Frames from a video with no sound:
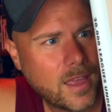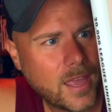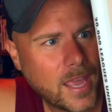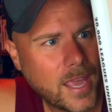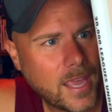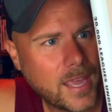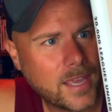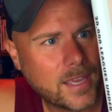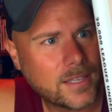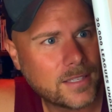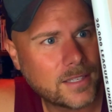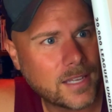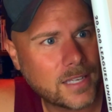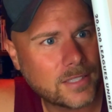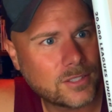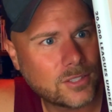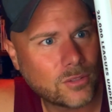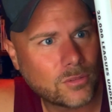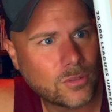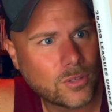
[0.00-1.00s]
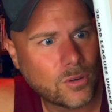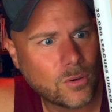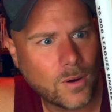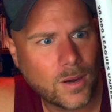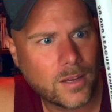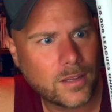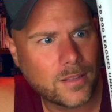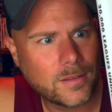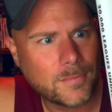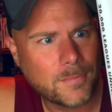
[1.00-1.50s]
And I don't know
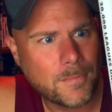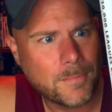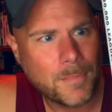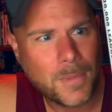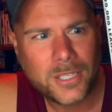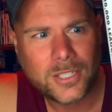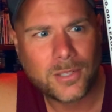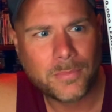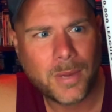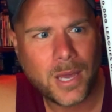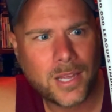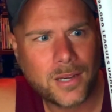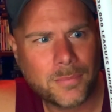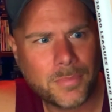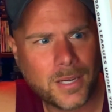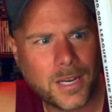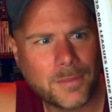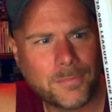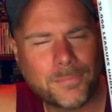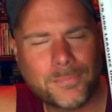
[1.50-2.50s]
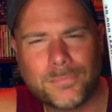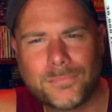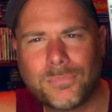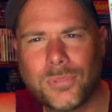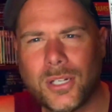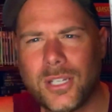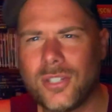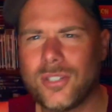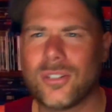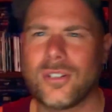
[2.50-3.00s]
much about it, but I
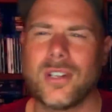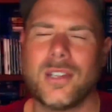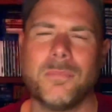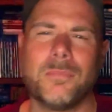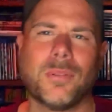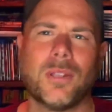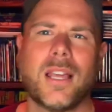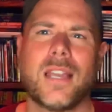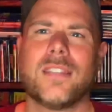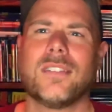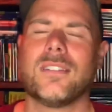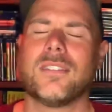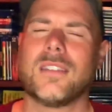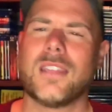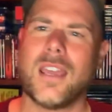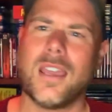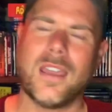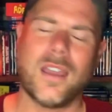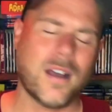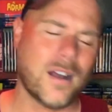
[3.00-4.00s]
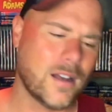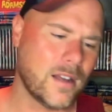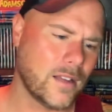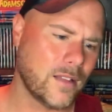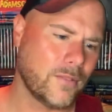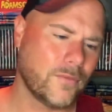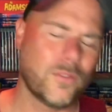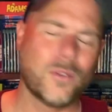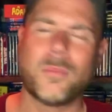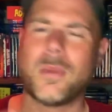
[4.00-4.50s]
pretty sure he blend they uh,
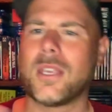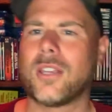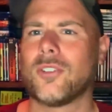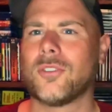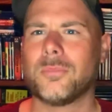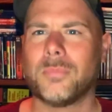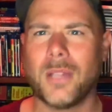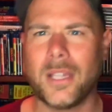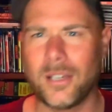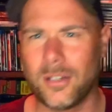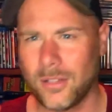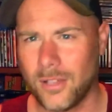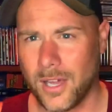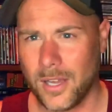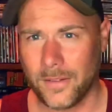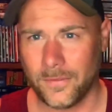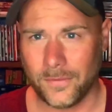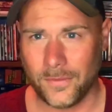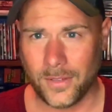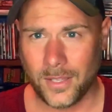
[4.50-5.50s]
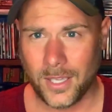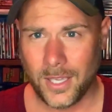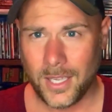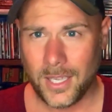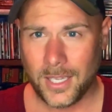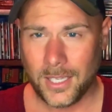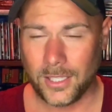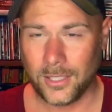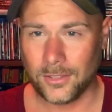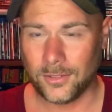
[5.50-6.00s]
filmmakers blend a lot of
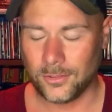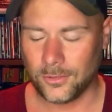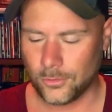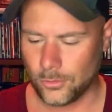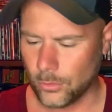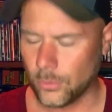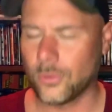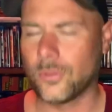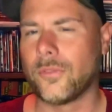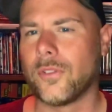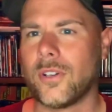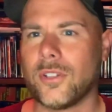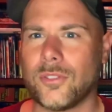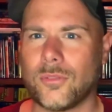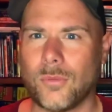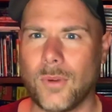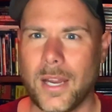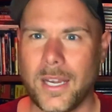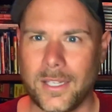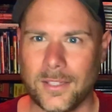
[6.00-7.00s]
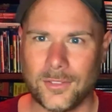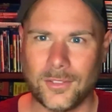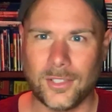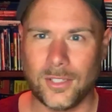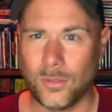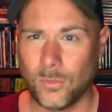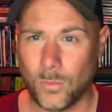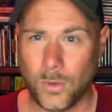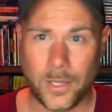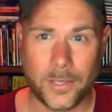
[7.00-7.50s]
his Jules Verne's writings
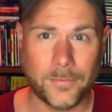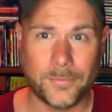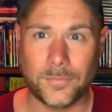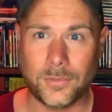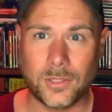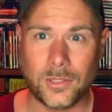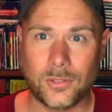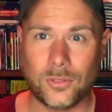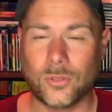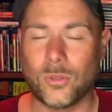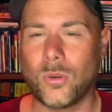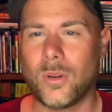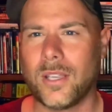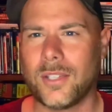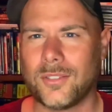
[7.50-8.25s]
into one story.